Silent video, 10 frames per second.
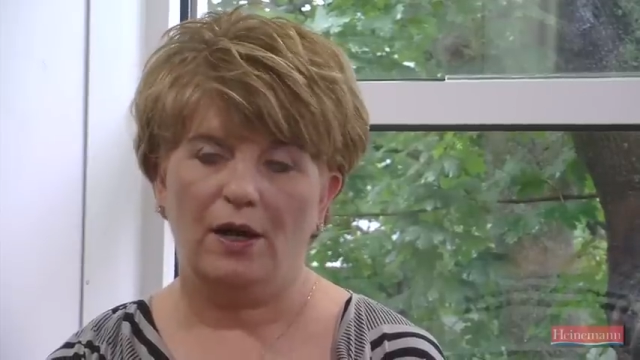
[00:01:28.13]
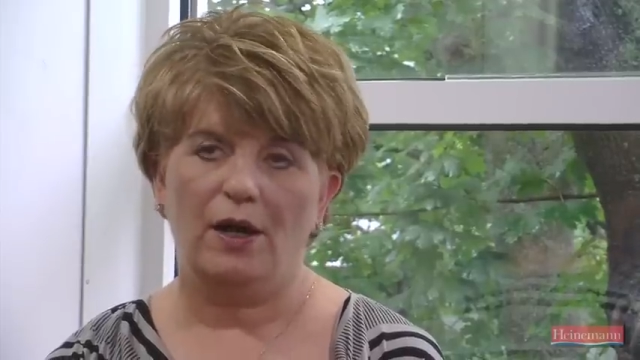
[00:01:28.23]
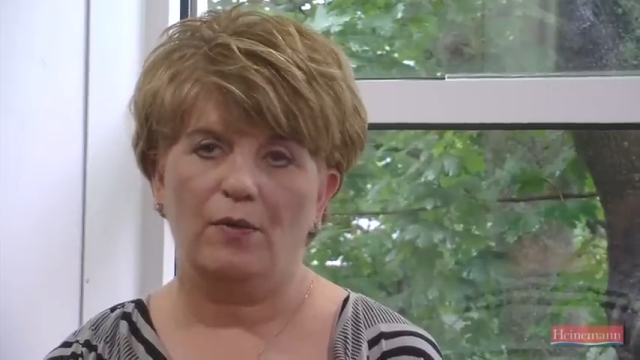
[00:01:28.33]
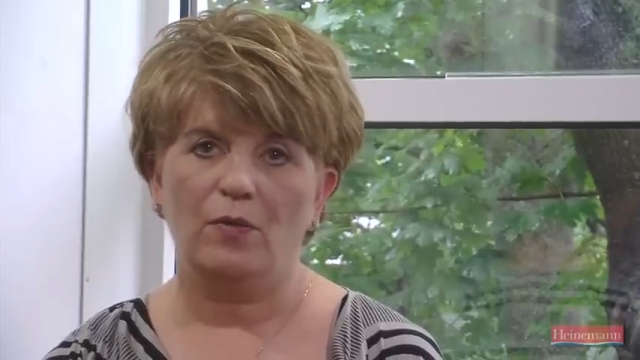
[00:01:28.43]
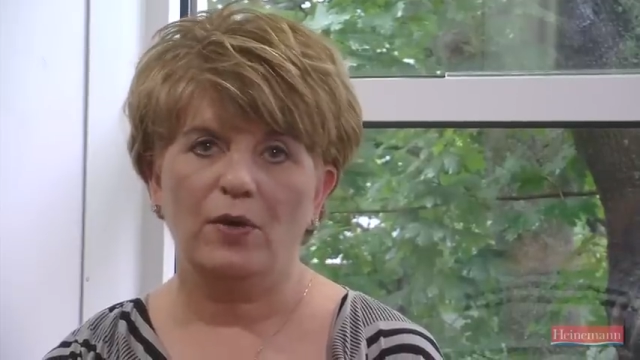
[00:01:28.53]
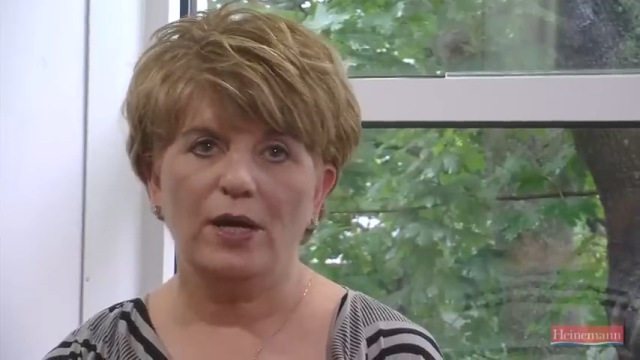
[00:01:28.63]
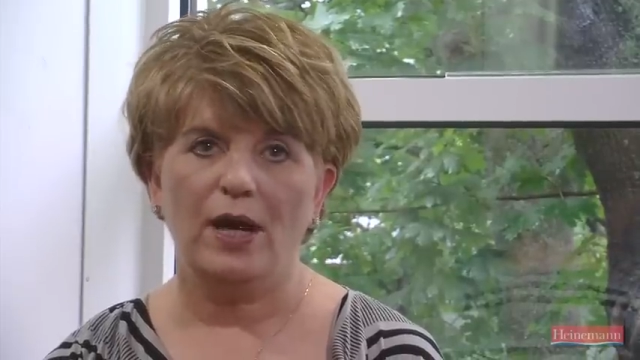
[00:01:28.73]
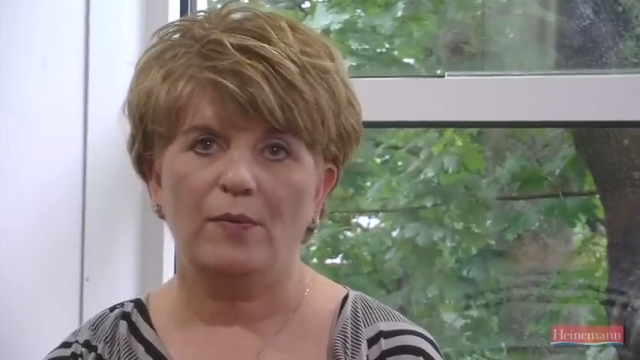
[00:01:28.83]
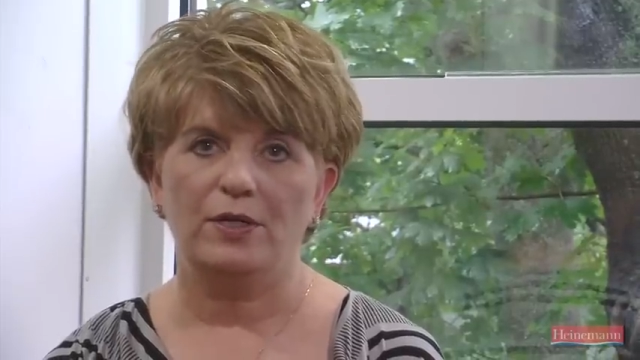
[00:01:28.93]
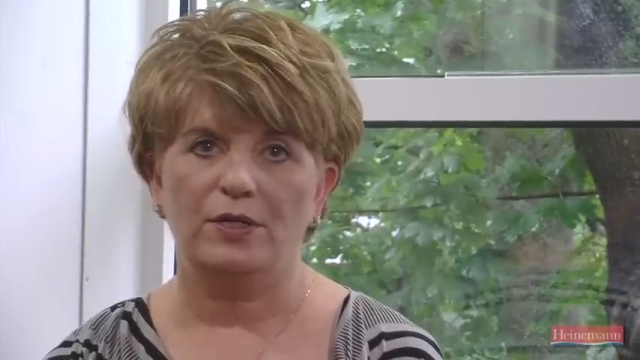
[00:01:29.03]
Um, we
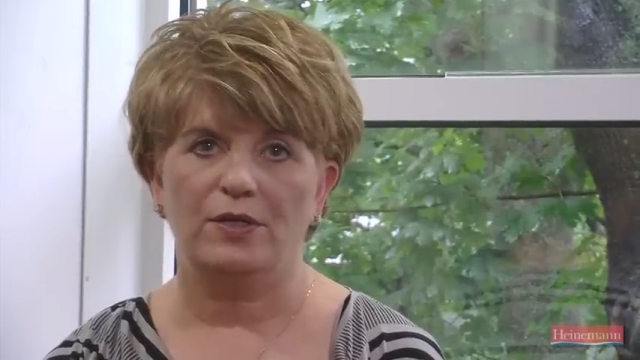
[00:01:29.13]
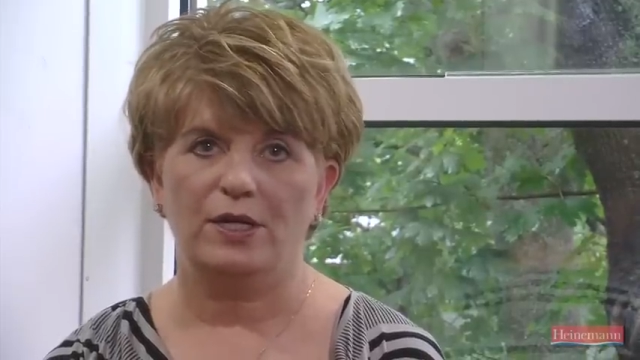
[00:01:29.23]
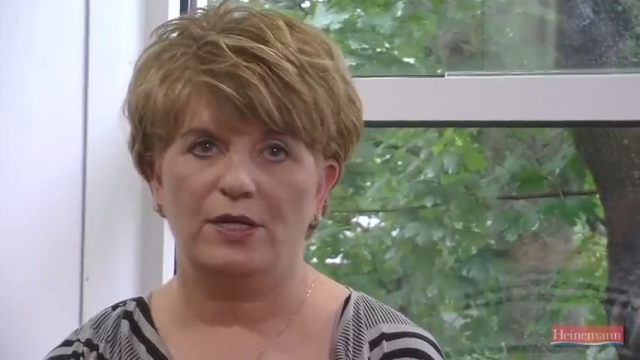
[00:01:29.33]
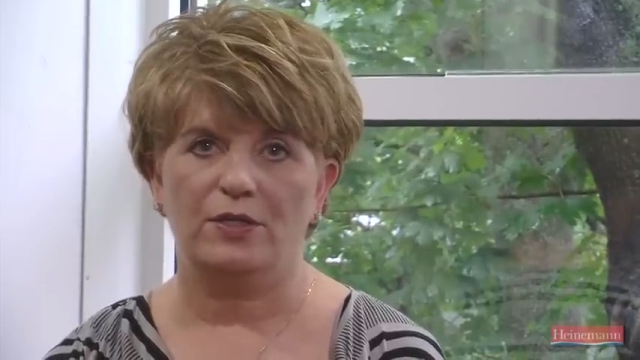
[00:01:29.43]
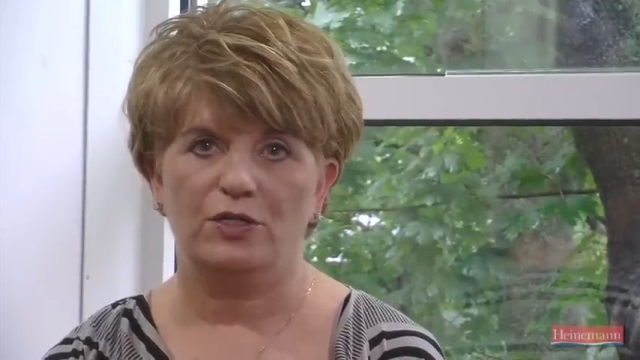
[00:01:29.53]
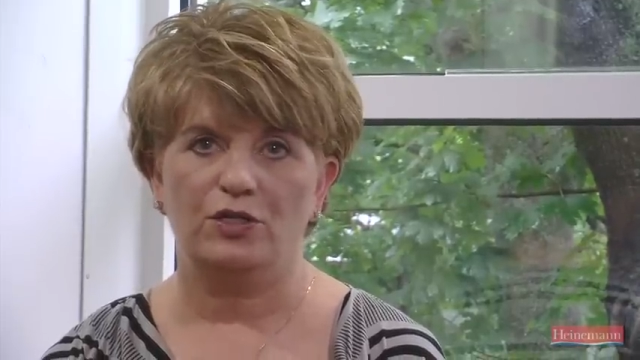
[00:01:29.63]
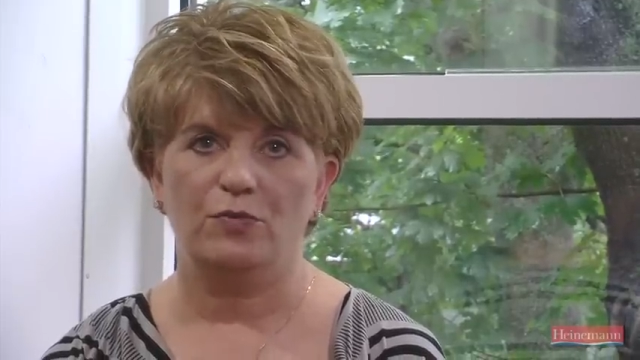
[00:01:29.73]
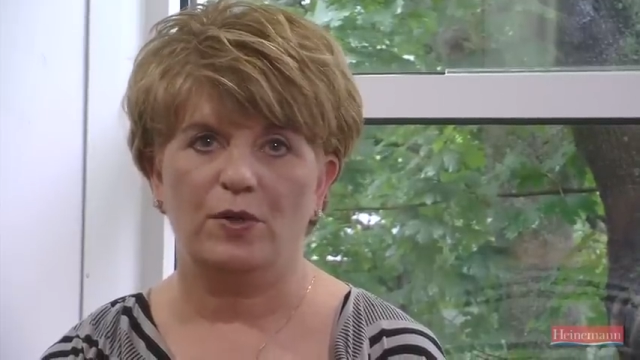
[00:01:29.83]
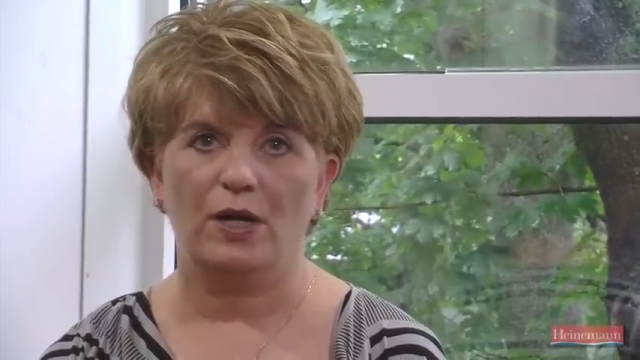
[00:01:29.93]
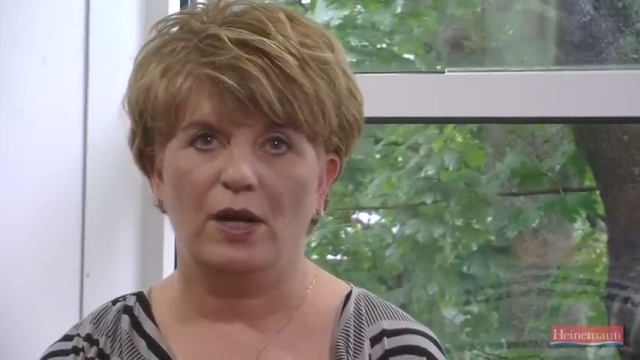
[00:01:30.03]
happen to think that
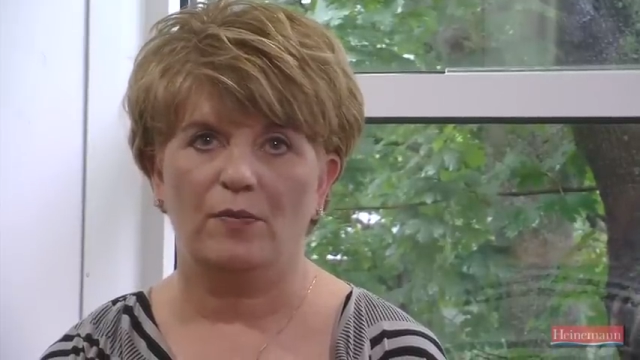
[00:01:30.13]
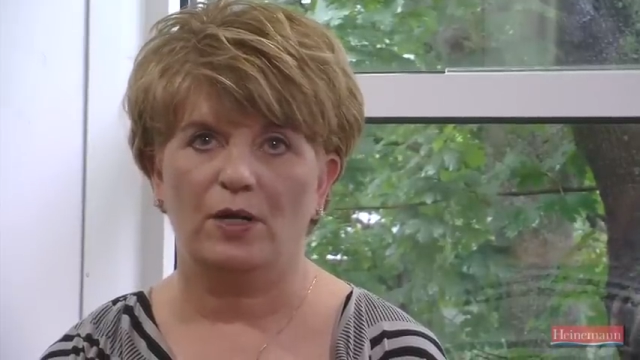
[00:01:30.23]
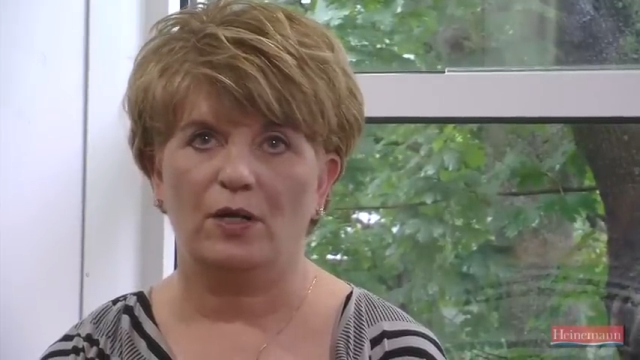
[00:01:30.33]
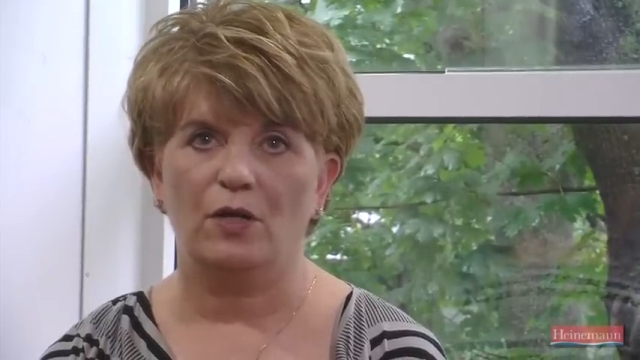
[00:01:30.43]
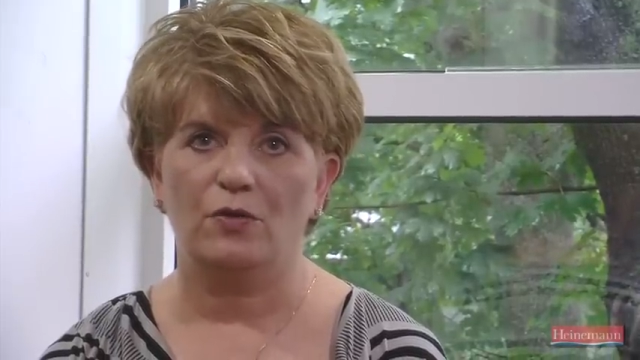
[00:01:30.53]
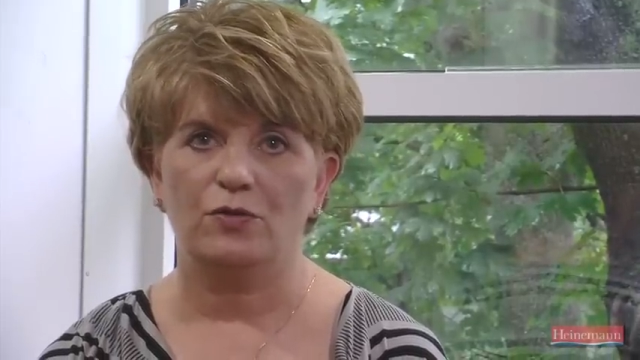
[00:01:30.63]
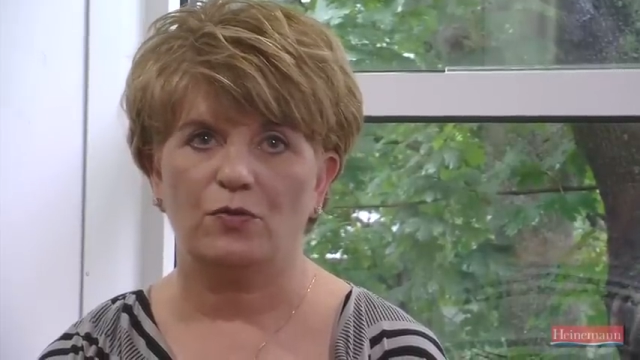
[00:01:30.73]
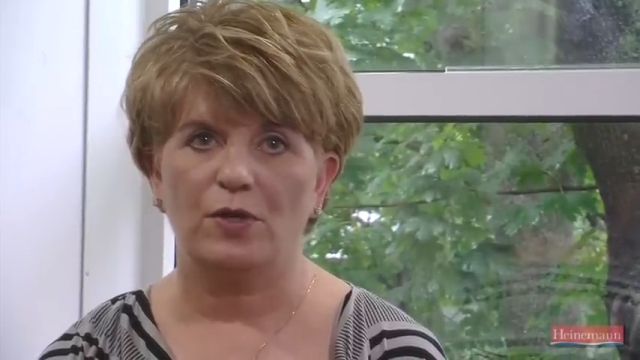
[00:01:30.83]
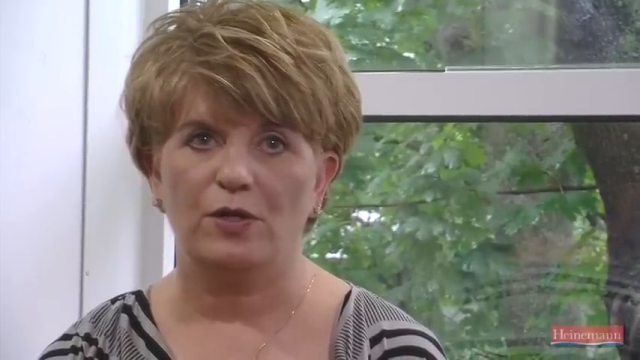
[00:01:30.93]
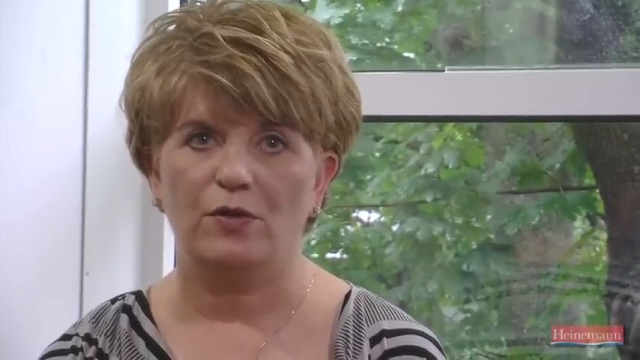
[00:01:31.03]
you become a close
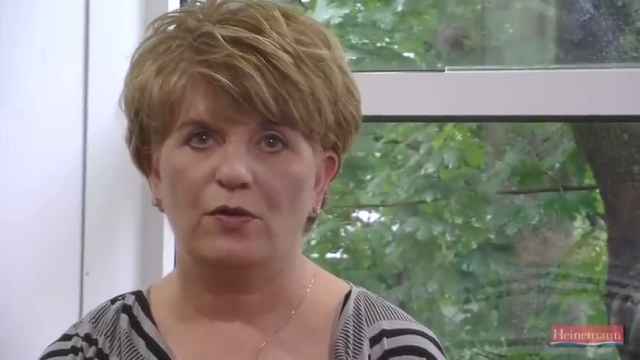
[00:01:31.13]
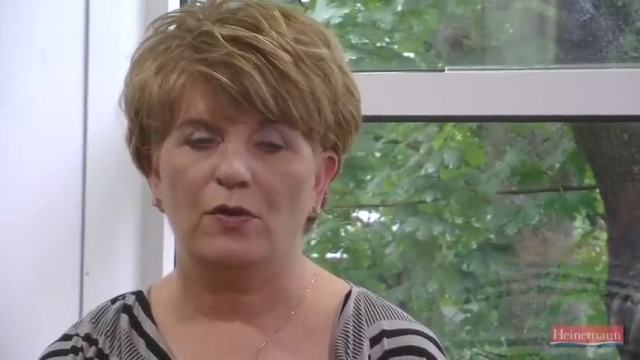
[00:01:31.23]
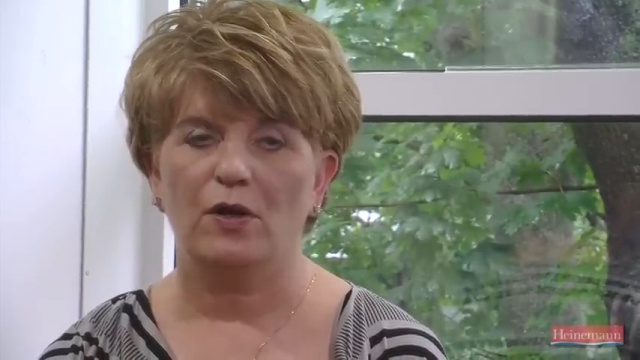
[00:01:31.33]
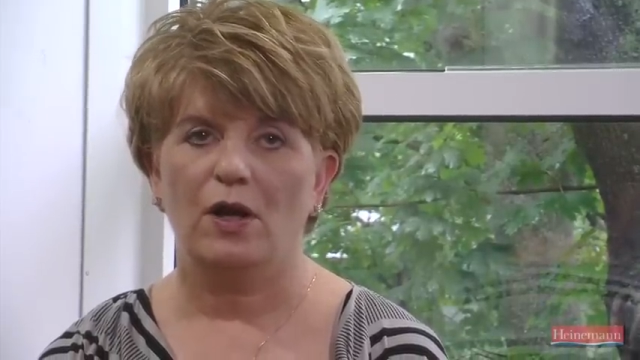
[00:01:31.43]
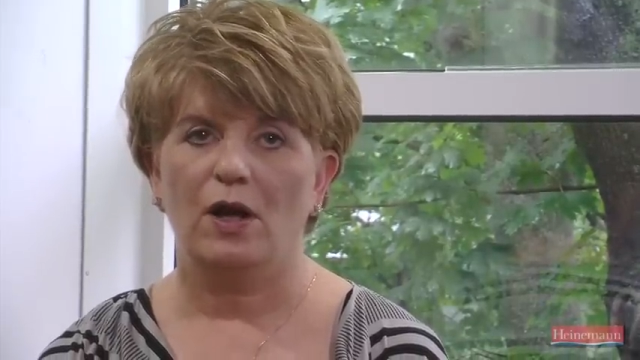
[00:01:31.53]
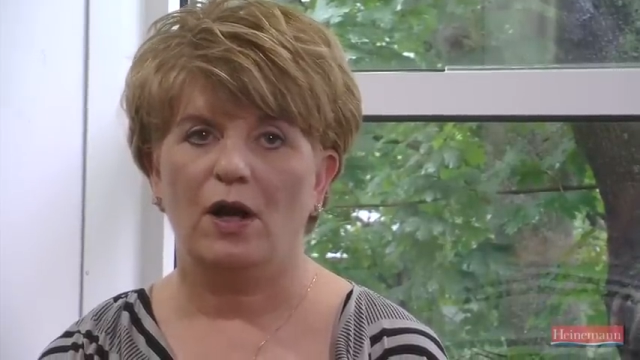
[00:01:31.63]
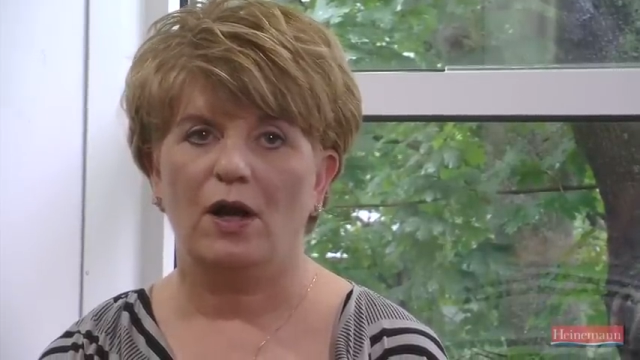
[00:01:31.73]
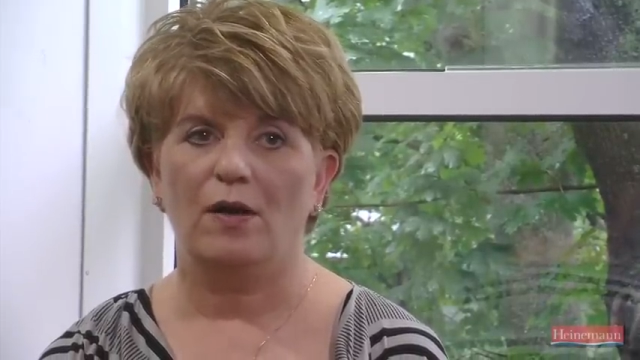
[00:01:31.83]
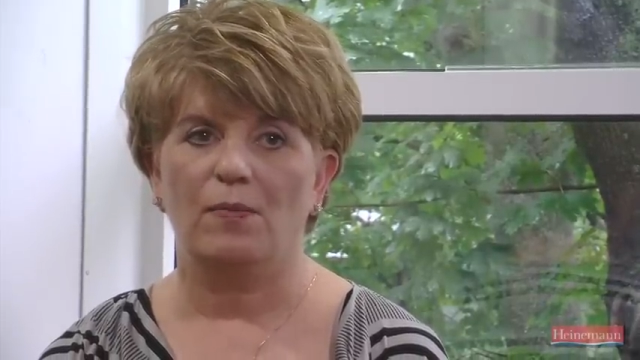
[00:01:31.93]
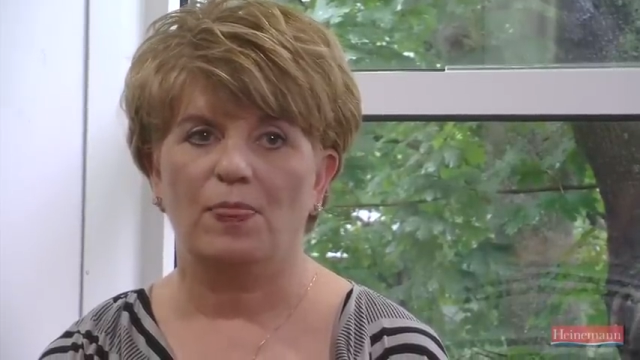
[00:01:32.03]
reader
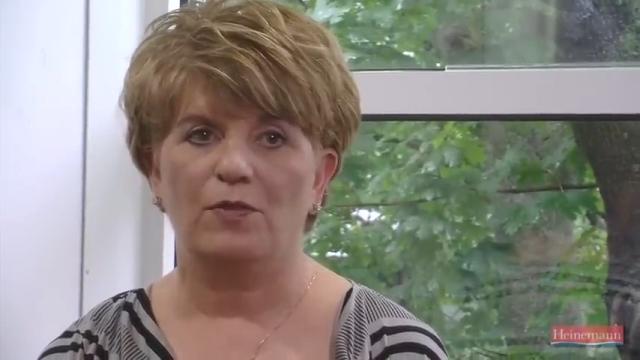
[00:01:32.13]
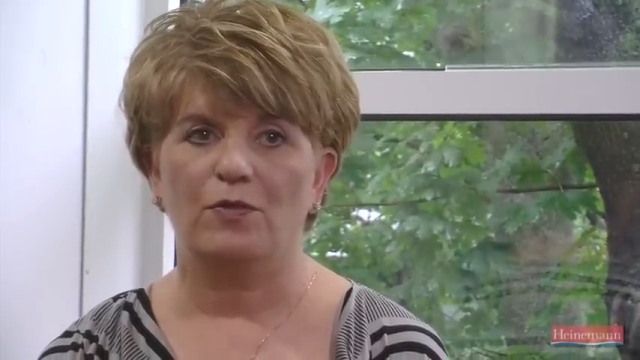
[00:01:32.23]
um,